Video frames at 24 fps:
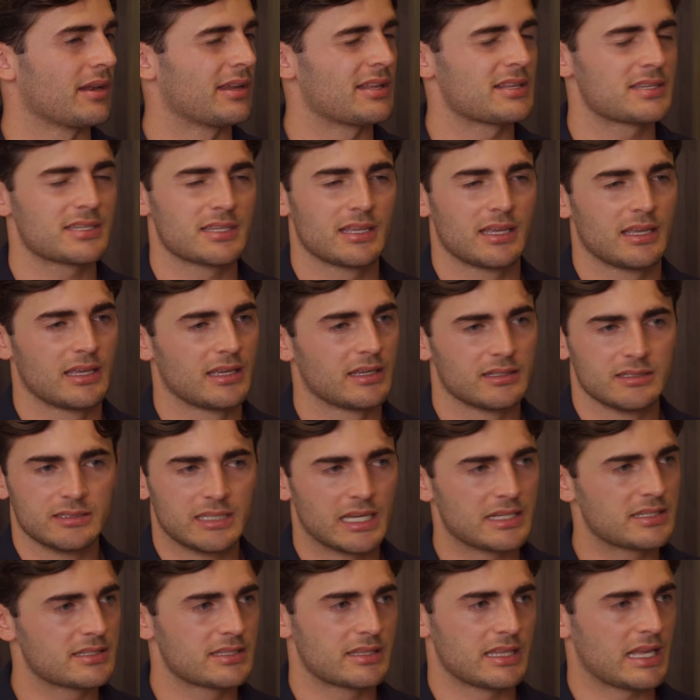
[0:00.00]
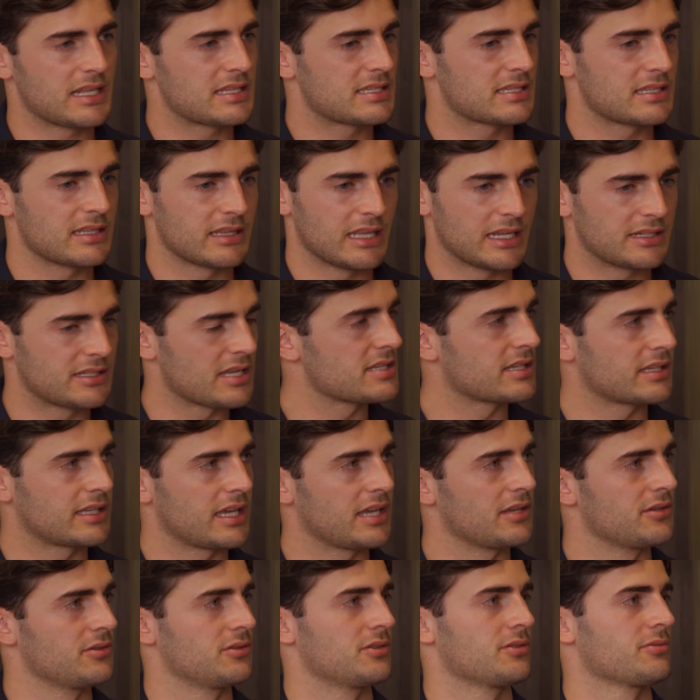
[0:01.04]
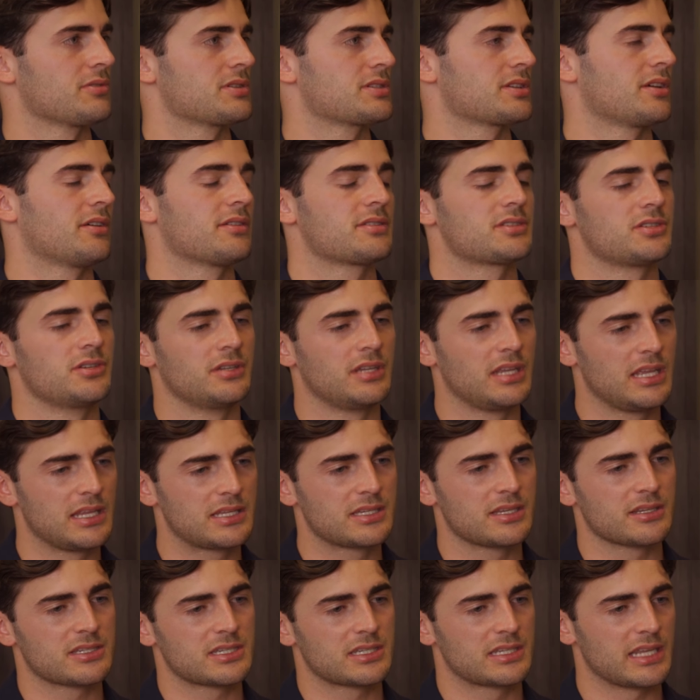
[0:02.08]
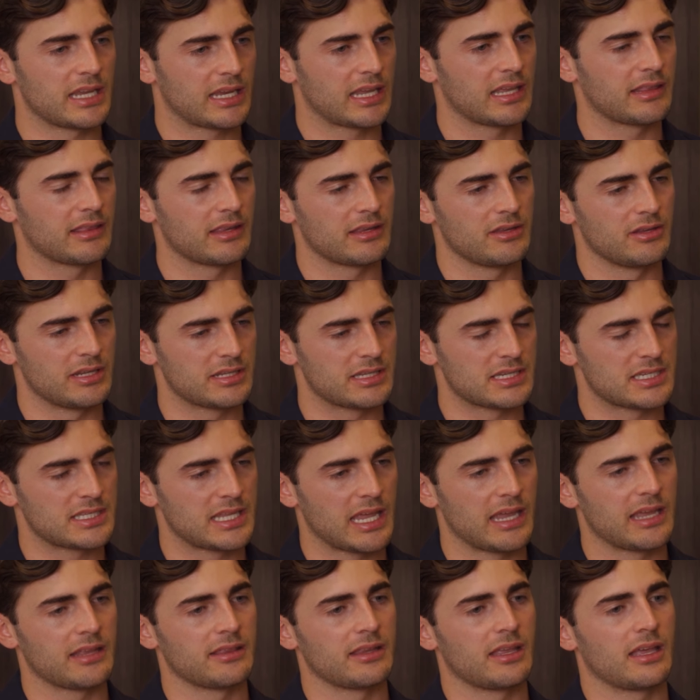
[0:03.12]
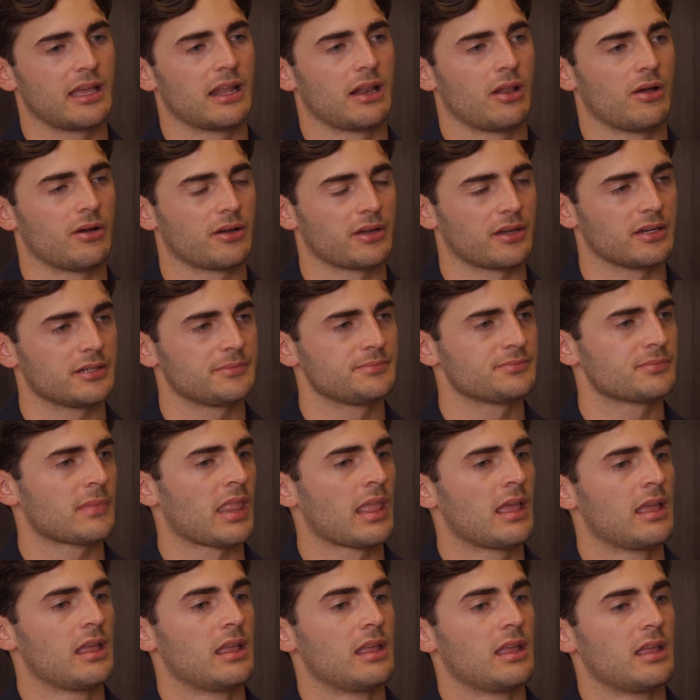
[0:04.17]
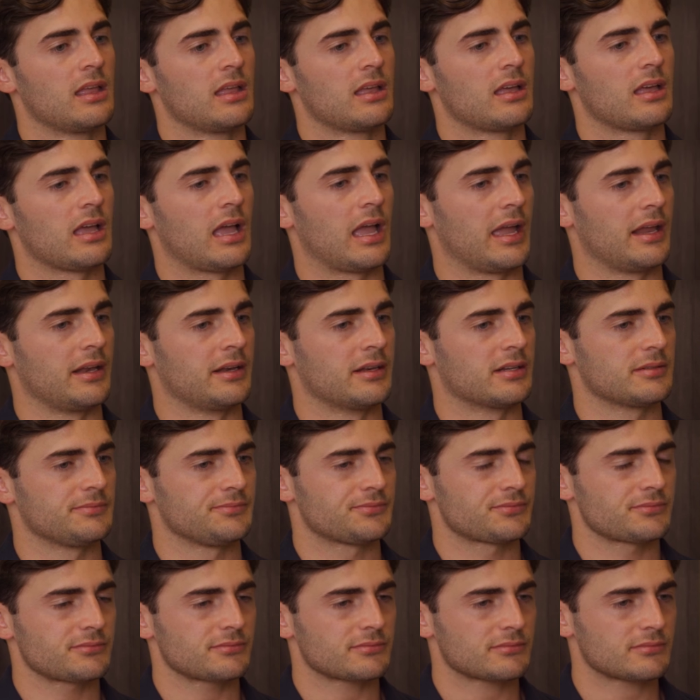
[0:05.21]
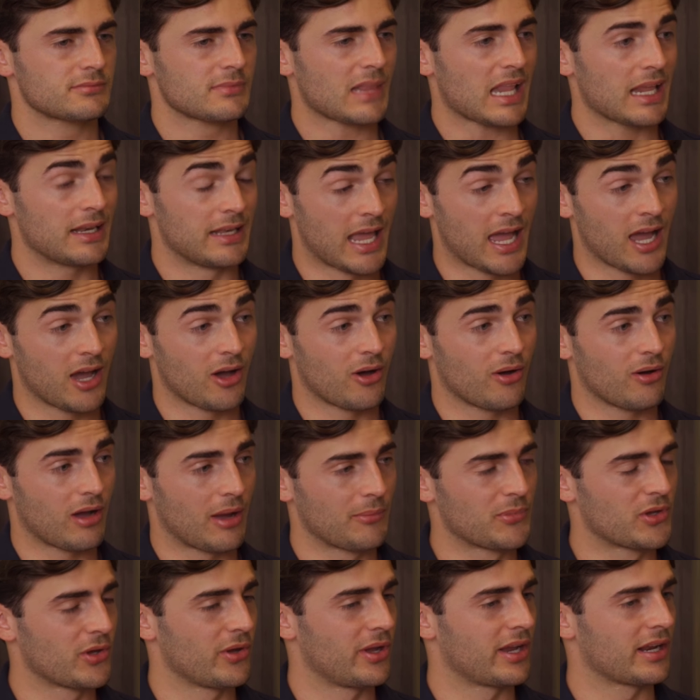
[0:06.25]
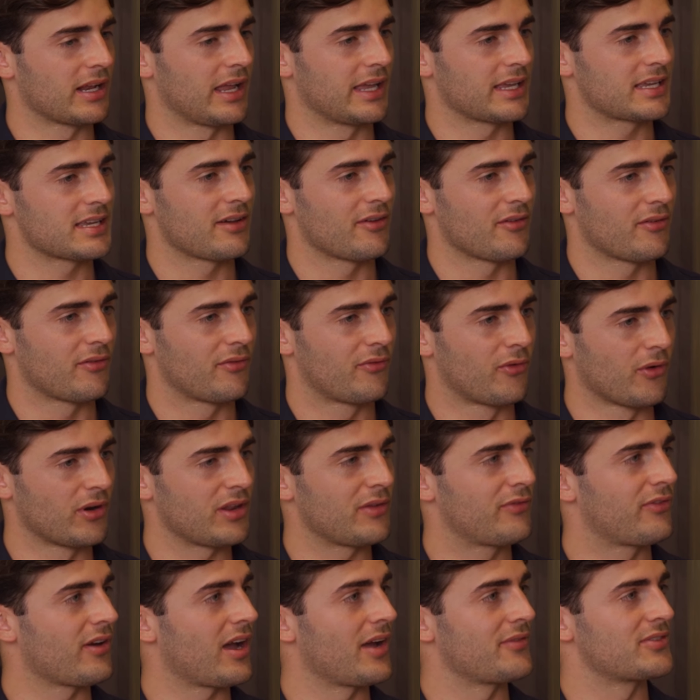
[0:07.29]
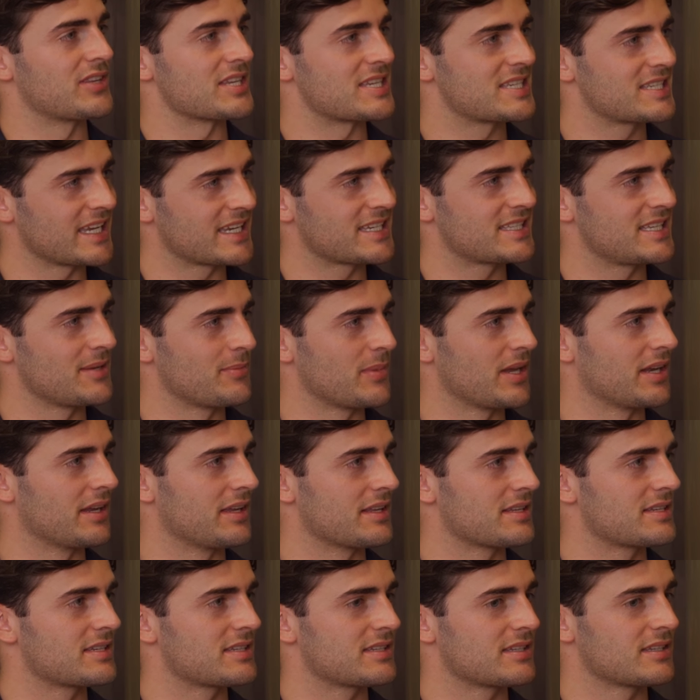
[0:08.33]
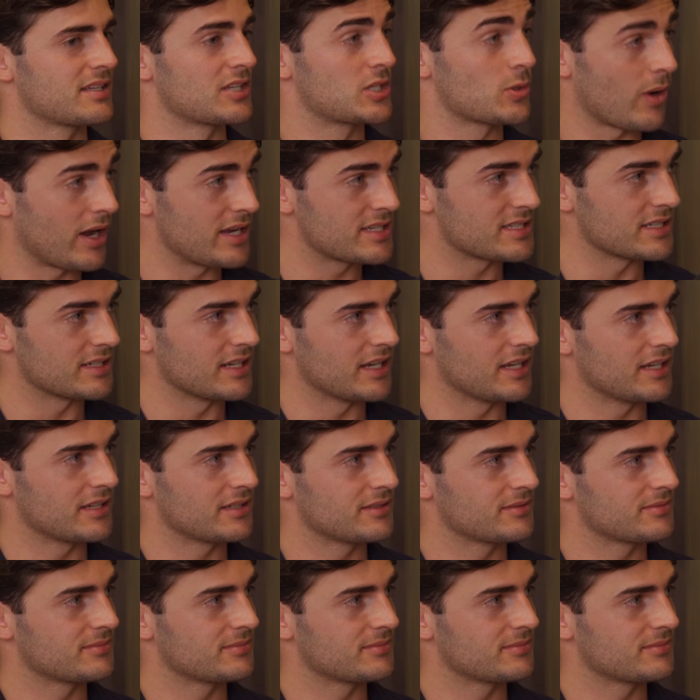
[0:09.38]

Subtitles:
minutes. That doesn't get you the results. You need to stay in there longer. And now I'm doing like 45 to 60 minutes twice a day.